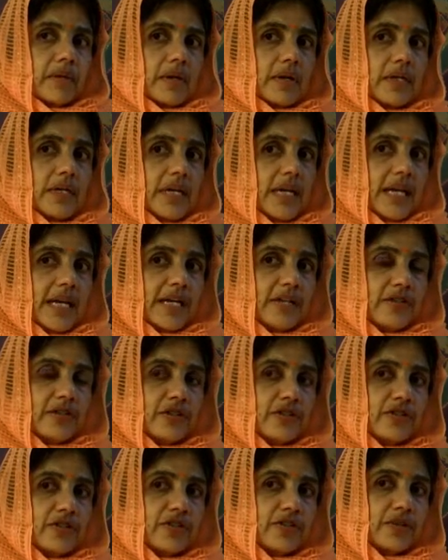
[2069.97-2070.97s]

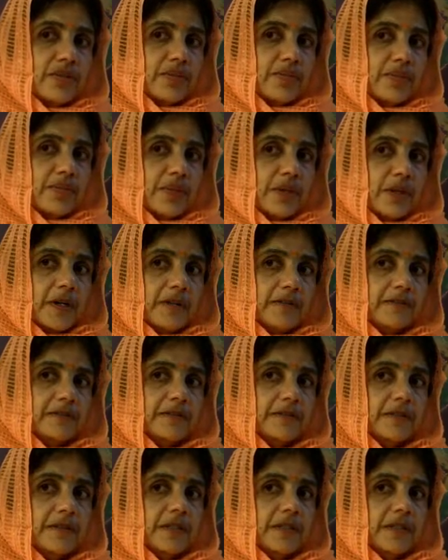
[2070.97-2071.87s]
relationship of